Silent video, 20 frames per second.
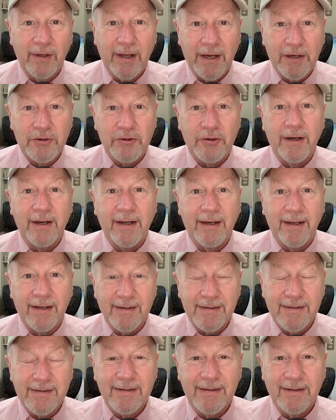extra
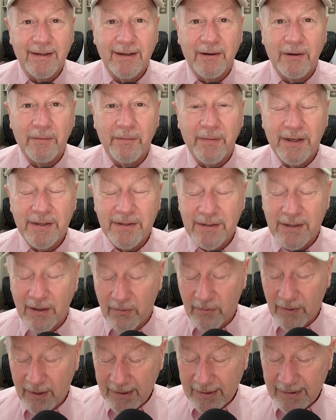innings. You know what I mean? So,